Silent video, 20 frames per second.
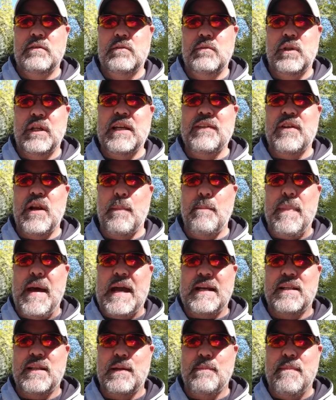we're giving it
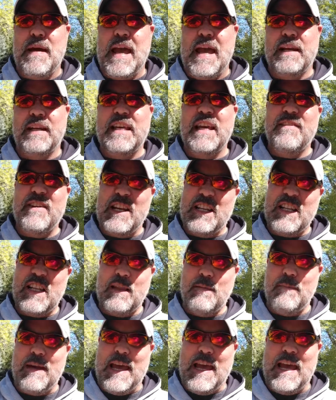back to the man. Giving it to
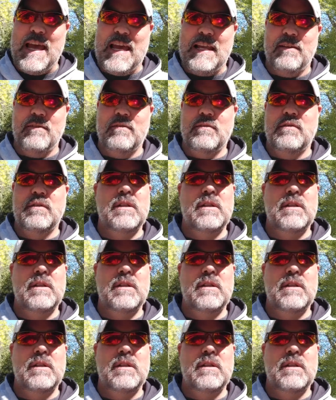the man.